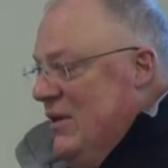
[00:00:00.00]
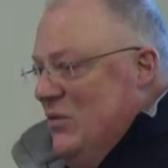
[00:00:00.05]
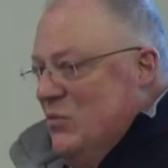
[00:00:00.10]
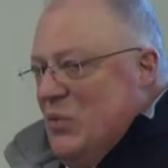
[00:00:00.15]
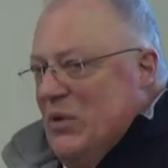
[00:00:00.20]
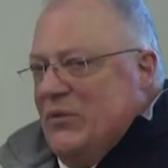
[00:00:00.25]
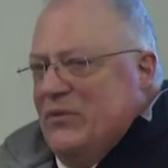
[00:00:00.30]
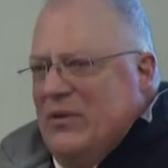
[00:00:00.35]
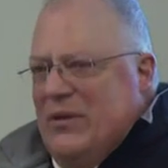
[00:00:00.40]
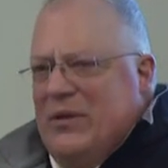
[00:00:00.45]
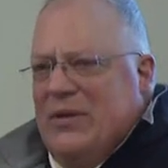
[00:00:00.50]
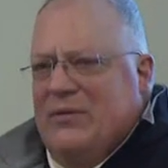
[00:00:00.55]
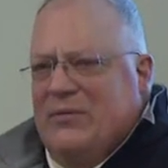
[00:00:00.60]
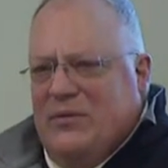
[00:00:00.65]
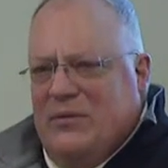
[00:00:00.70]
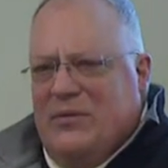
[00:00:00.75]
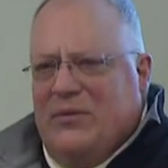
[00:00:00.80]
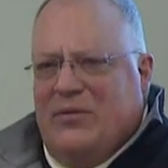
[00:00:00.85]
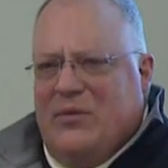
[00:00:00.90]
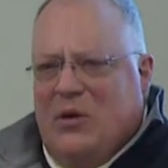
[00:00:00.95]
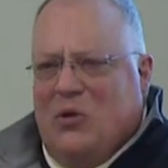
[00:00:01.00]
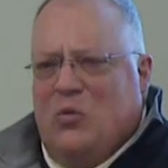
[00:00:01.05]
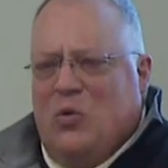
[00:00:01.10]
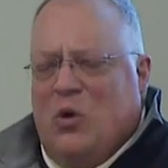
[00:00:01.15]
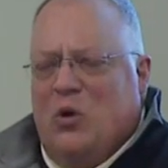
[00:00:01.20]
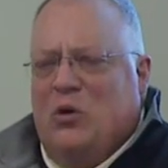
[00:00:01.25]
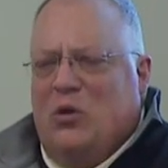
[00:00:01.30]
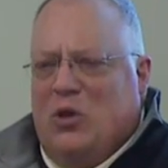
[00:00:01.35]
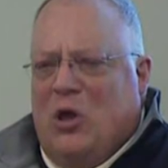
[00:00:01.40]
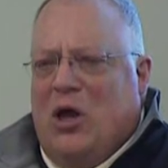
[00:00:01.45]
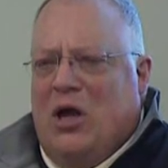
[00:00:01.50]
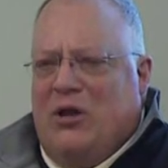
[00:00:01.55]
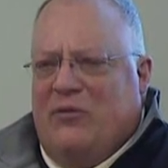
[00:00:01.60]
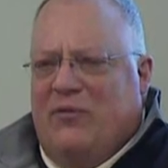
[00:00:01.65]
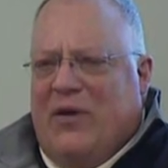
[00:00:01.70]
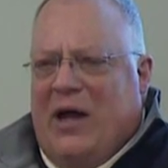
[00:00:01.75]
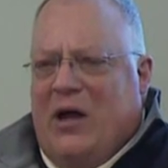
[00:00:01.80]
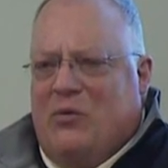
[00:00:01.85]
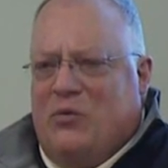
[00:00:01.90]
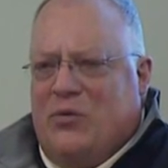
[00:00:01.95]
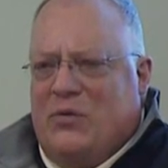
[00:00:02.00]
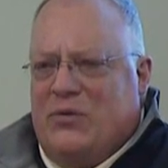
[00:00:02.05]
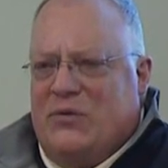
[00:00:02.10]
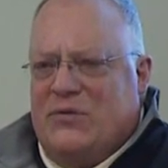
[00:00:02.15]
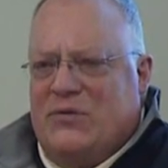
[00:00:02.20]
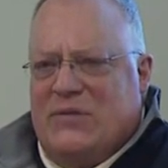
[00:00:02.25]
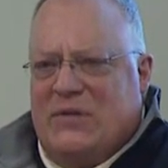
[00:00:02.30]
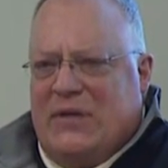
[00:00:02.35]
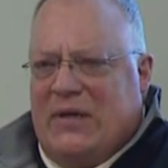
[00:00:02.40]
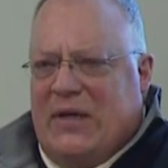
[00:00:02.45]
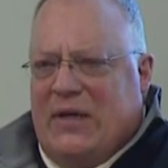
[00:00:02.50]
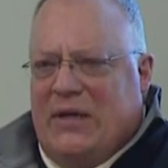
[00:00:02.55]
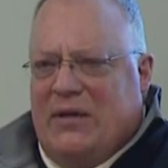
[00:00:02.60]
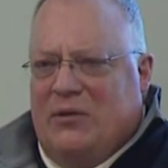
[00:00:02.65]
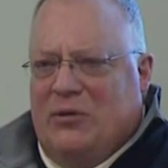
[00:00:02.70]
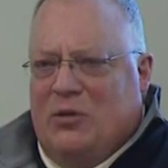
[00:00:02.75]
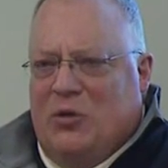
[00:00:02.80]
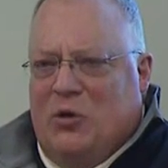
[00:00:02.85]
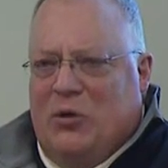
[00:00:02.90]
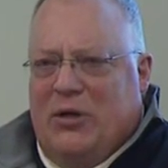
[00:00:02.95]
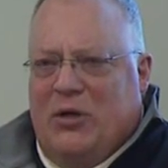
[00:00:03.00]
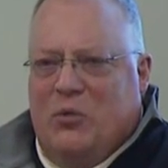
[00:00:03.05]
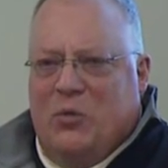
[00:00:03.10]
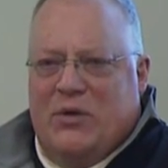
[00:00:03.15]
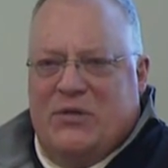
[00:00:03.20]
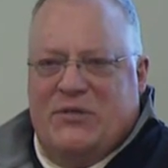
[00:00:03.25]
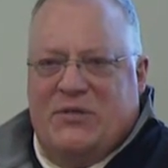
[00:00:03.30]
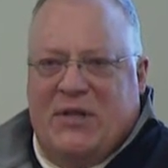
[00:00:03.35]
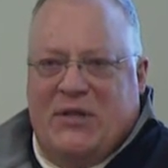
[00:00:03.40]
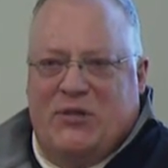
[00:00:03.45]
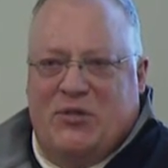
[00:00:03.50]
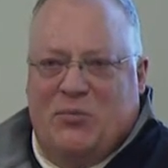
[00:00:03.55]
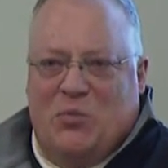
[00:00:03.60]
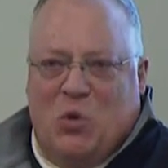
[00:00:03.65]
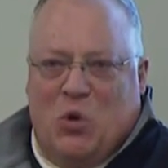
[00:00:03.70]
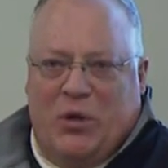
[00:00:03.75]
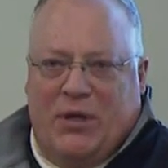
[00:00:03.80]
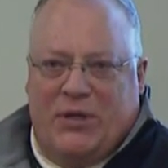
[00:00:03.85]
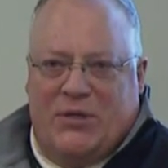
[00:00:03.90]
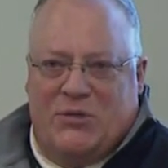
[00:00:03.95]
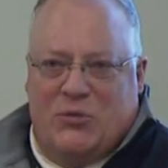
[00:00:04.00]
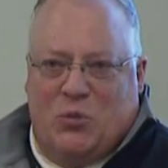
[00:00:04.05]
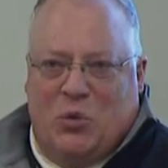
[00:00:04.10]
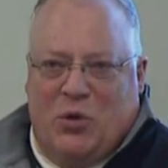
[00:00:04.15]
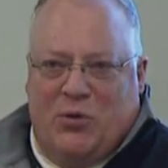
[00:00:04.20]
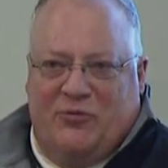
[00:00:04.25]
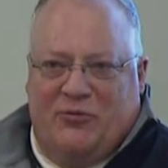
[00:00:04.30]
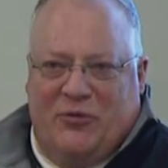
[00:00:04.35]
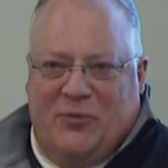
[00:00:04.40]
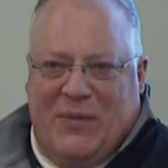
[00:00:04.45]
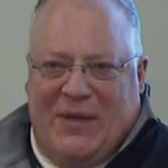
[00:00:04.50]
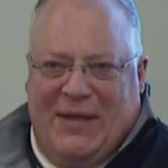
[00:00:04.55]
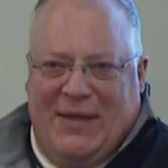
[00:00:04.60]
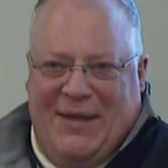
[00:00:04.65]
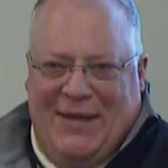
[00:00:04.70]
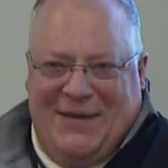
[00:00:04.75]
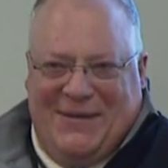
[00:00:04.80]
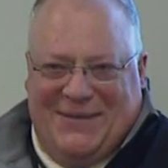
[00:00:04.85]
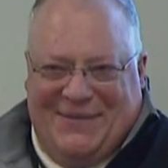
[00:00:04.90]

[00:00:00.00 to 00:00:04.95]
But it, there were a lot of hours uh, learning what centimorgans were for me